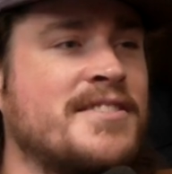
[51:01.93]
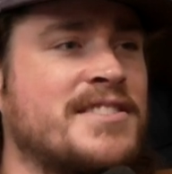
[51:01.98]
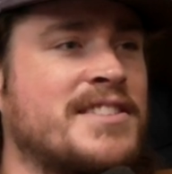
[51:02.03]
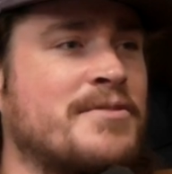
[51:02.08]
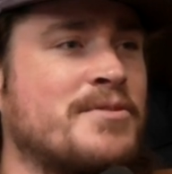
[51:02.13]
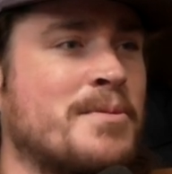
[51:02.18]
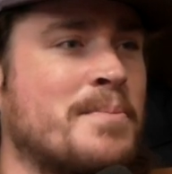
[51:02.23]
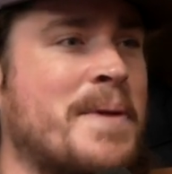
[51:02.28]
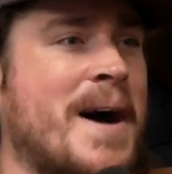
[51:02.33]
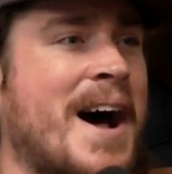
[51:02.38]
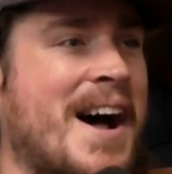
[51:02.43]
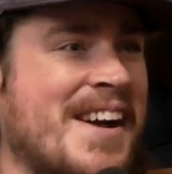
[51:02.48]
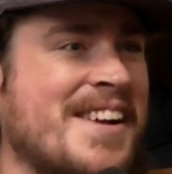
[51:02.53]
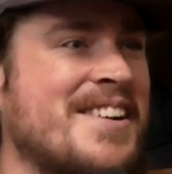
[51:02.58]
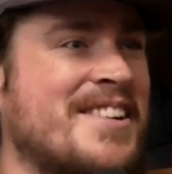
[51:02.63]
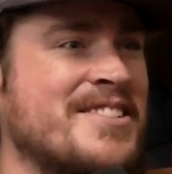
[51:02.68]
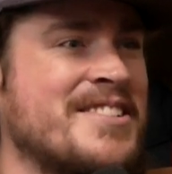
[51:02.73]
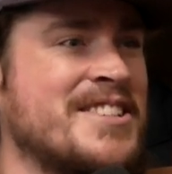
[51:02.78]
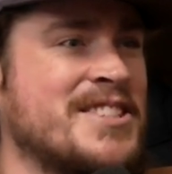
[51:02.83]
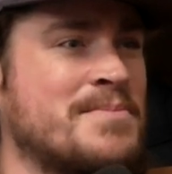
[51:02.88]
that will buy
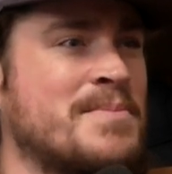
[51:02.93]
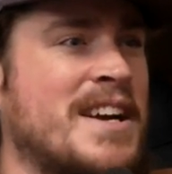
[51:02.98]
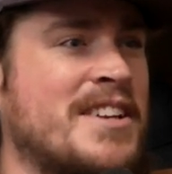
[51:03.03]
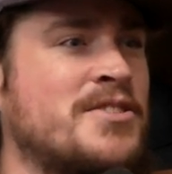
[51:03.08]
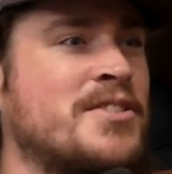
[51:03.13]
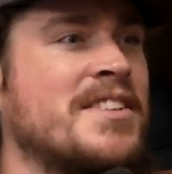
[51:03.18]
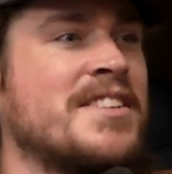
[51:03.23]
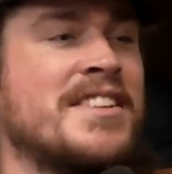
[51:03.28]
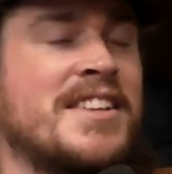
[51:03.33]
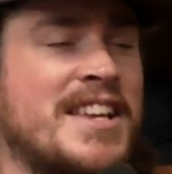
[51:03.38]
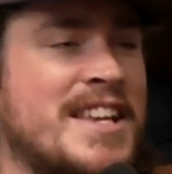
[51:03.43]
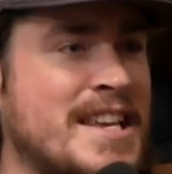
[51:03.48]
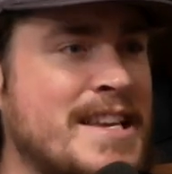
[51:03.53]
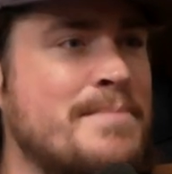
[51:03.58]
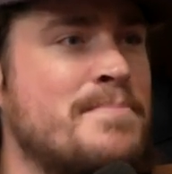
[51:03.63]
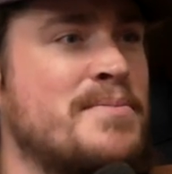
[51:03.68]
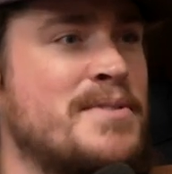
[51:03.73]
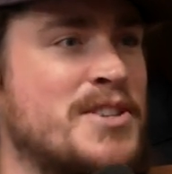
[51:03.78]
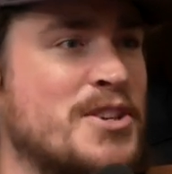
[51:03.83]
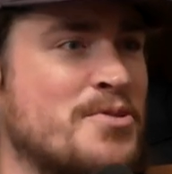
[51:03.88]
on this metric,
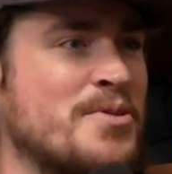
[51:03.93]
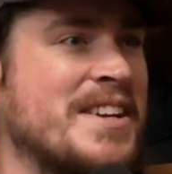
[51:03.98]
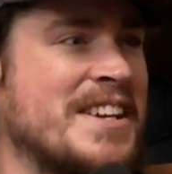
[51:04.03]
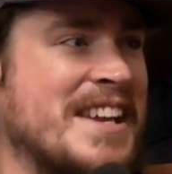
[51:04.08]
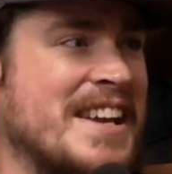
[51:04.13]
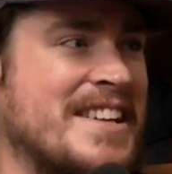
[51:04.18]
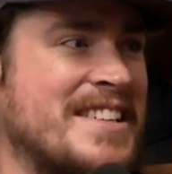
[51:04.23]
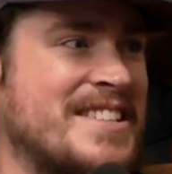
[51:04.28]
keep doing it.